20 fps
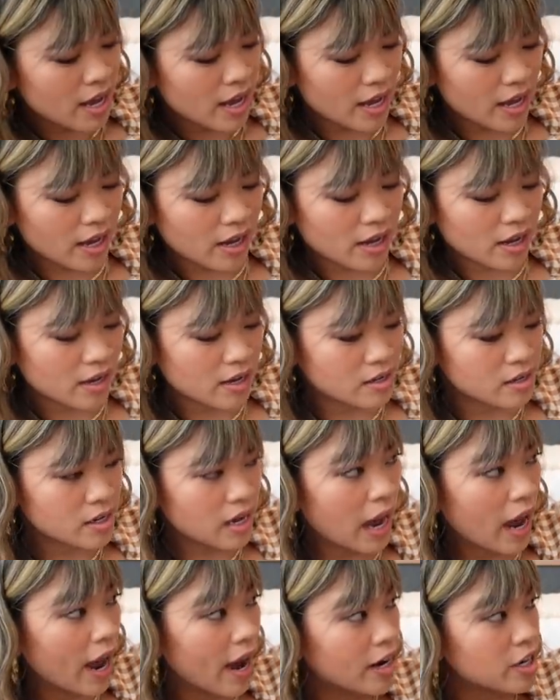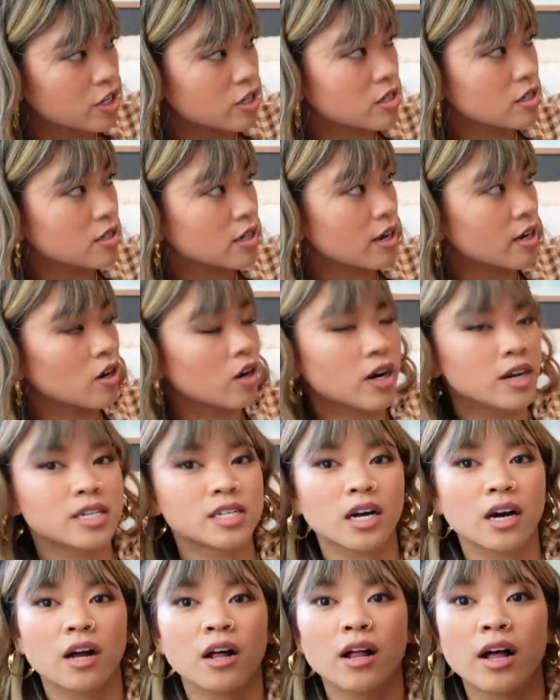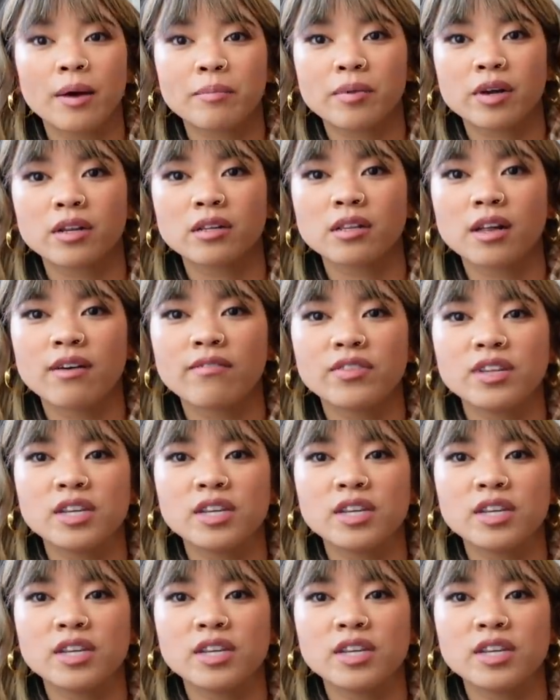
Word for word: and I just can already tell I'm gonna love